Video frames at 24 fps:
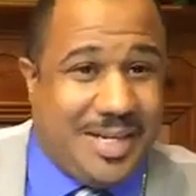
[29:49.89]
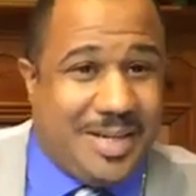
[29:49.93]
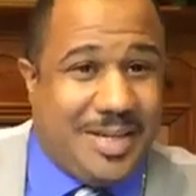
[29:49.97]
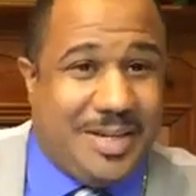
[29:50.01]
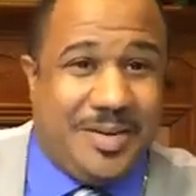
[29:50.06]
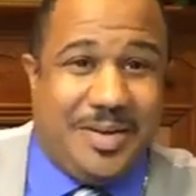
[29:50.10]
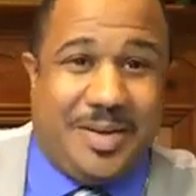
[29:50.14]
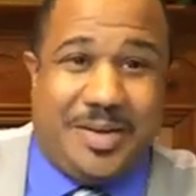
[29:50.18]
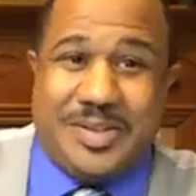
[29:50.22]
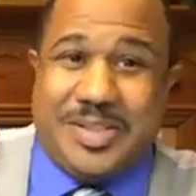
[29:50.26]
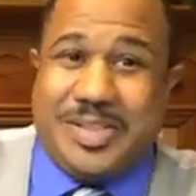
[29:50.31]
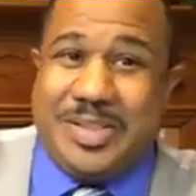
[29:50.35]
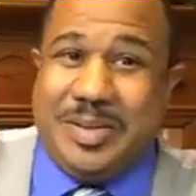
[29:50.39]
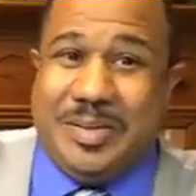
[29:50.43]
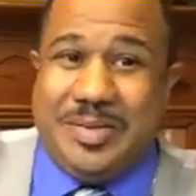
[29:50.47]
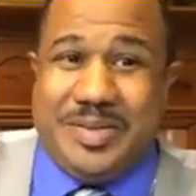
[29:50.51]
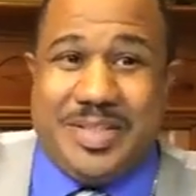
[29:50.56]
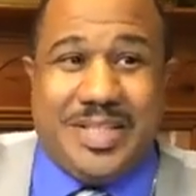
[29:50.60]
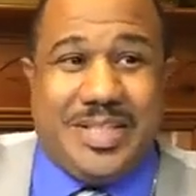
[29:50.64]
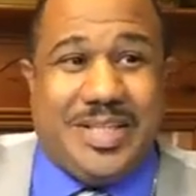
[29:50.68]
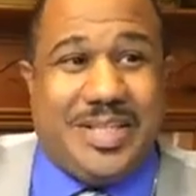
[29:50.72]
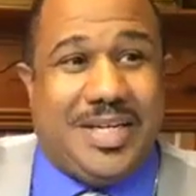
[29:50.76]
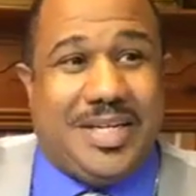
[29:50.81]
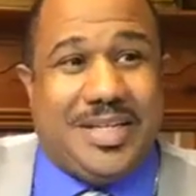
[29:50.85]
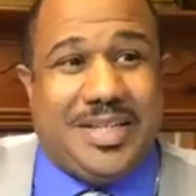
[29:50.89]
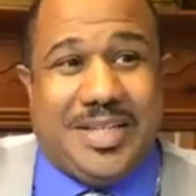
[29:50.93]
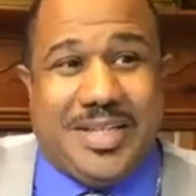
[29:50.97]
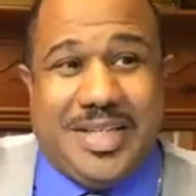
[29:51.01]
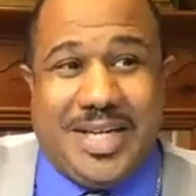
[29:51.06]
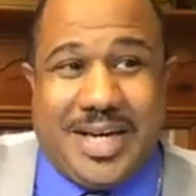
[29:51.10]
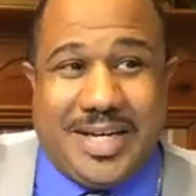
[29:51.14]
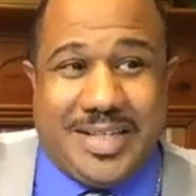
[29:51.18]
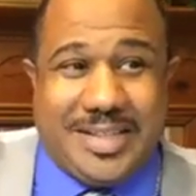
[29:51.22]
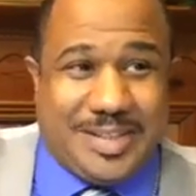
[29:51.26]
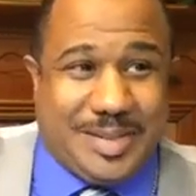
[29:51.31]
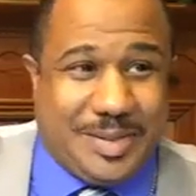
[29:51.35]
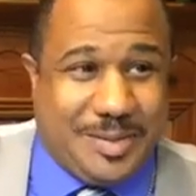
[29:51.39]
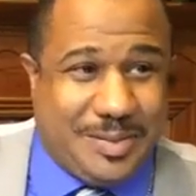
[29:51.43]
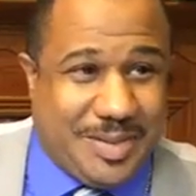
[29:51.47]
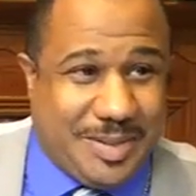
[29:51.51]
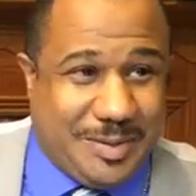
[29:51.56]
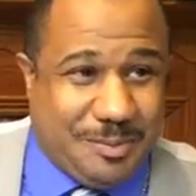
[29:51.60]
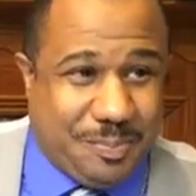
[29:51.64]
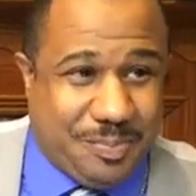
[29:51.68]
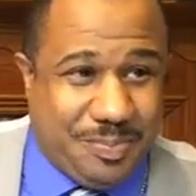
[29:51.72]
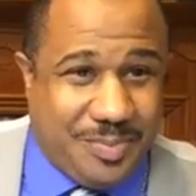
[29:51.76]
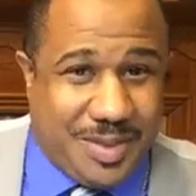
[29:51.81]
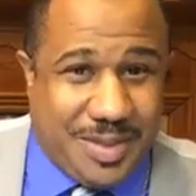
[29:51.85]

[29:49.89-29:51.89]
You're going to shoot the gun, you got to shoot it.